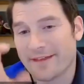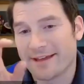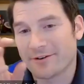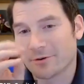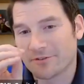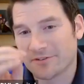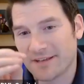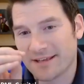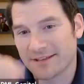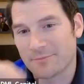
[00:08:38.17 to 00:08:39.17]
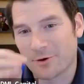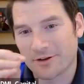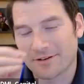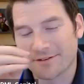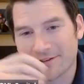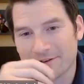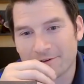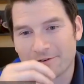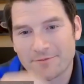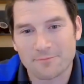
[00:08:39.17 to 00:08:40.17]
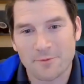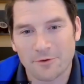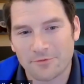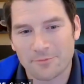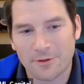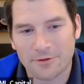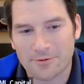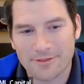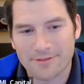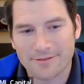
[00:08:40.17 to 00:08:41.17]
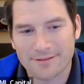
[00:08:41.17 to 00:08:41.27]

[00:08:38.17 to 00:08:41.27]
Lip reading: that, or just staying in the markets that you're most familiar with?